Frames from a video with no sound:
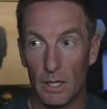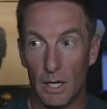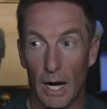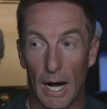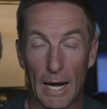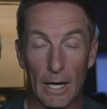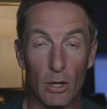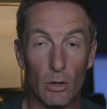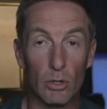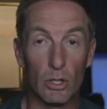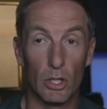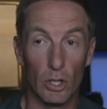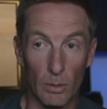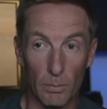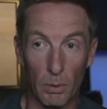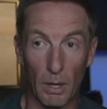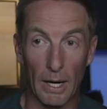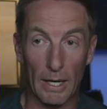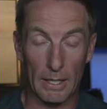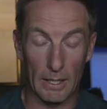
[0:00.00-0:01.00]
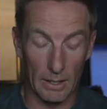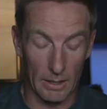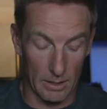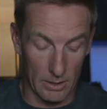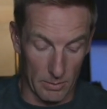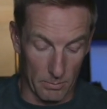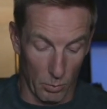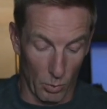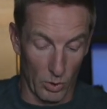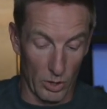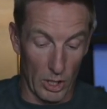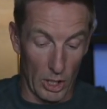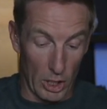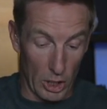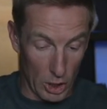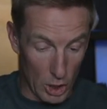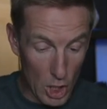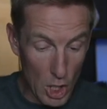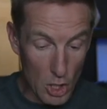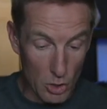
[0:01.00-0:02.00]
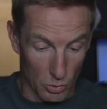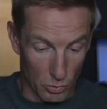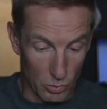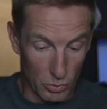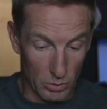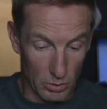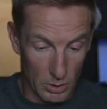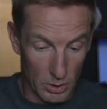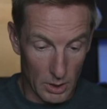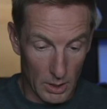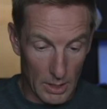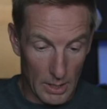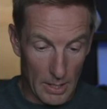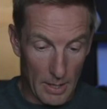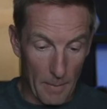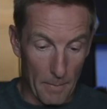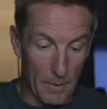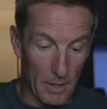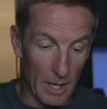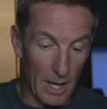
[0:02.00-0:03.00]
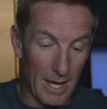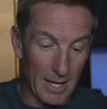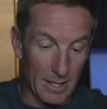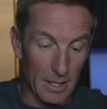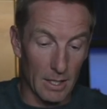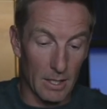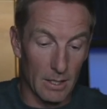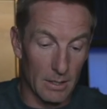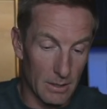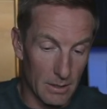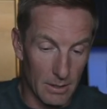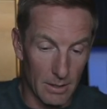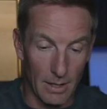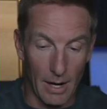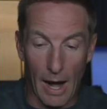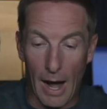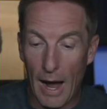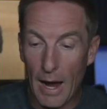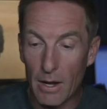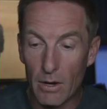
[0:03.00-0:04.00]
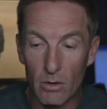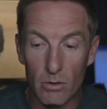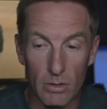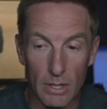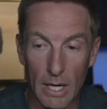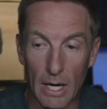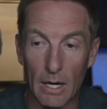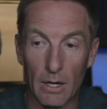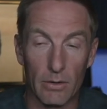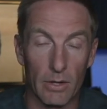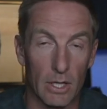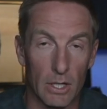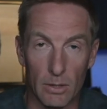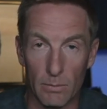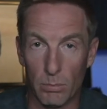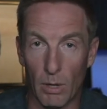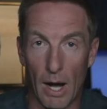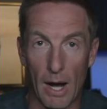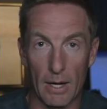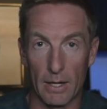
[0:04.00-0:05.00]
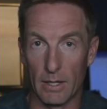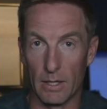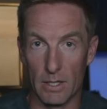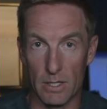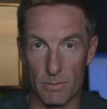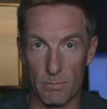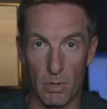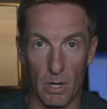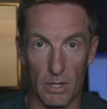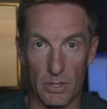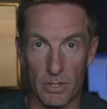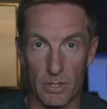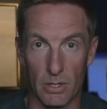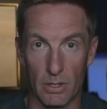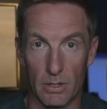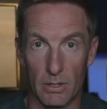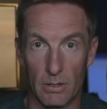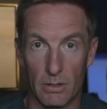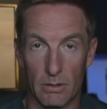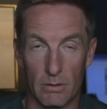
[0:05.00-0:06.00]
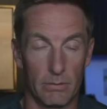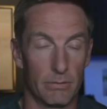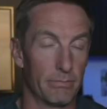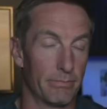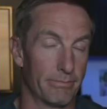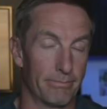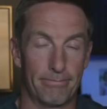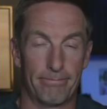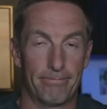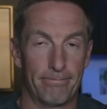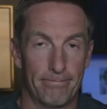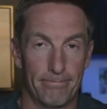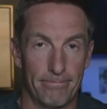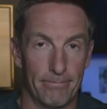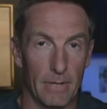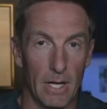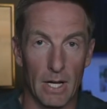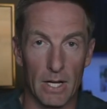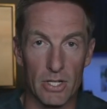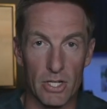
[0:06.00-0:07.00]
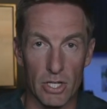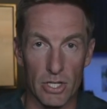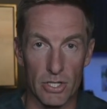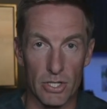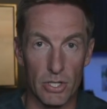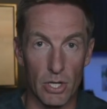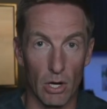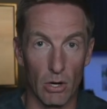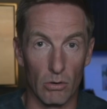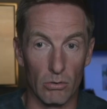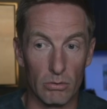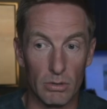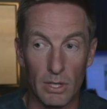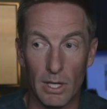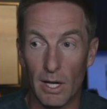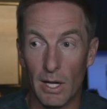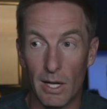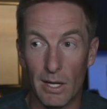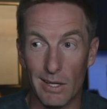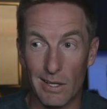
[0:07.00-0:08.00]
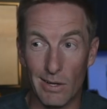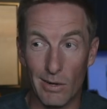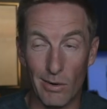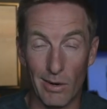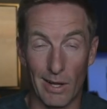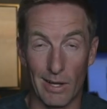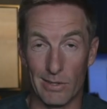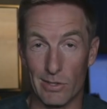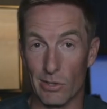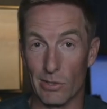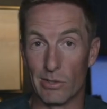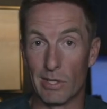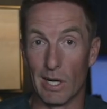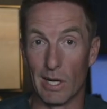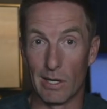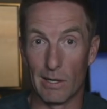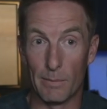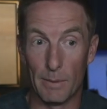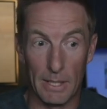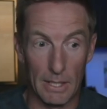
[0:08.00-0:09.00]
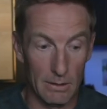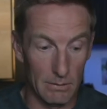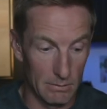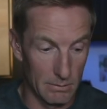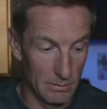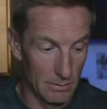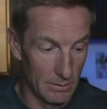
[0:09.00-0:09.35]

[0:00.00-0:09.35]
I know your bracket is important to you, but like, I don't care that your bracket is busted. I just don't. You know what I do care about?